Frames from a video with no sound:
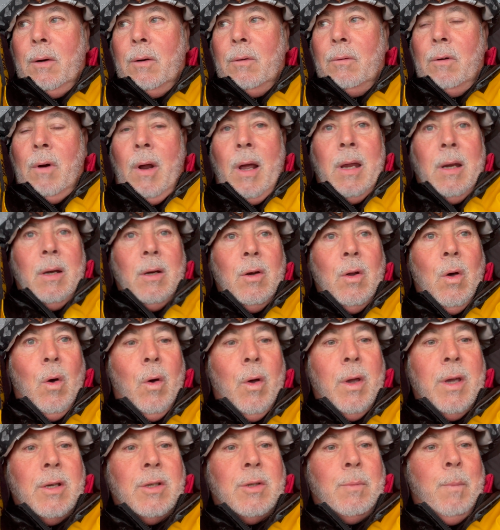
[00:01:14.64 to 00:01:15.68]
rain
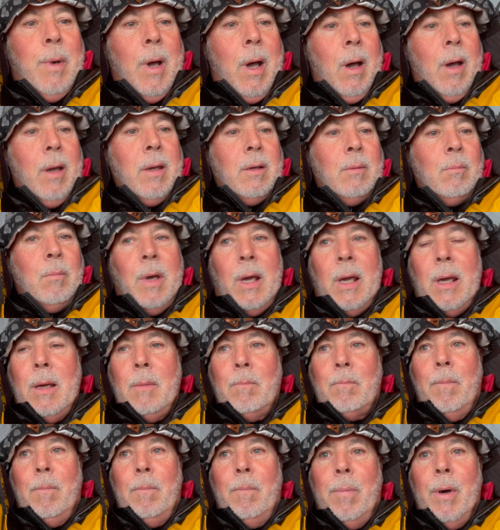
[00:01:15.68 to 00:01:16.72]
noise behind me,
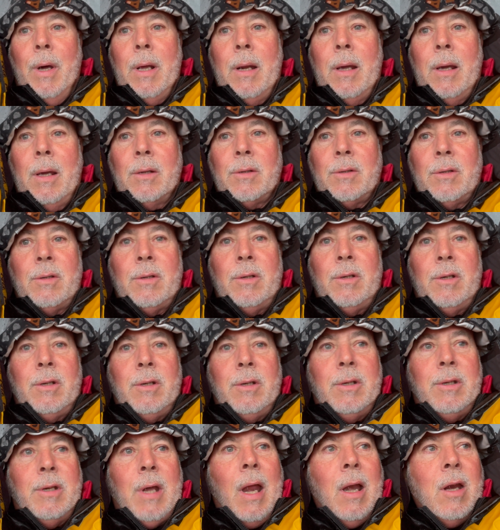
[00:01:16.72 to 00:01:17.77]
but it's
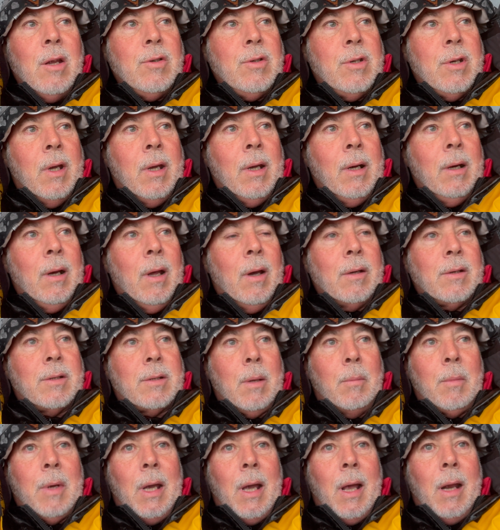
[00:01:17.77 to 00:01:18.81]
deluging like
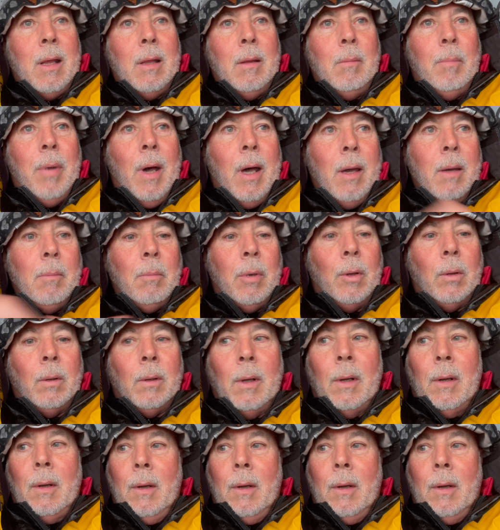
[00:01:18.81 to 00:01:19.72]
something out of the Bible.